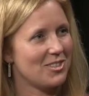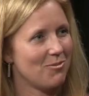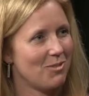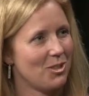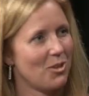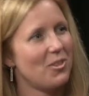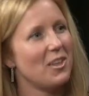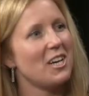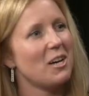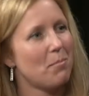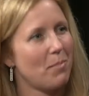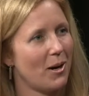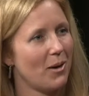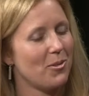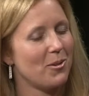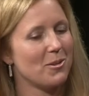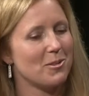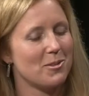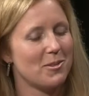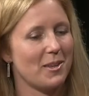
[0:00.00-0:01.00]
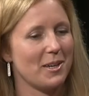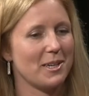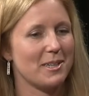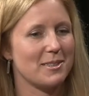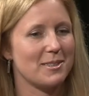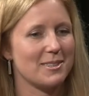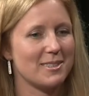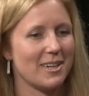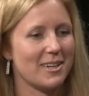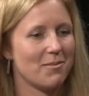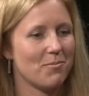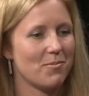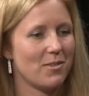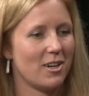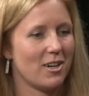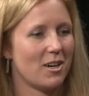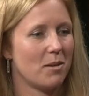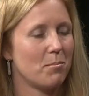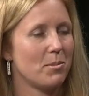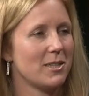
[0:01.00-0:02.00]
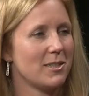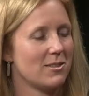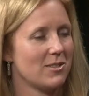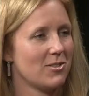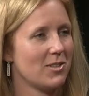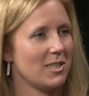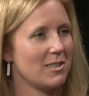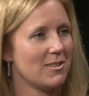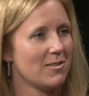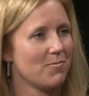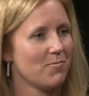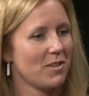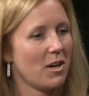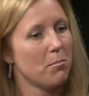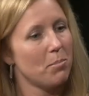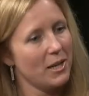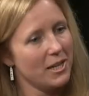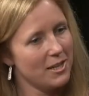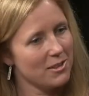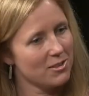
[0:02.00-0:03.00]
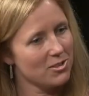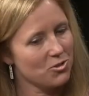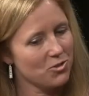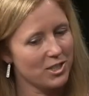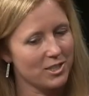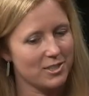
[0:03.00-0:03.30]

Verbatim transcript: when you think about those things, uh, a complete right. streets, completing the street.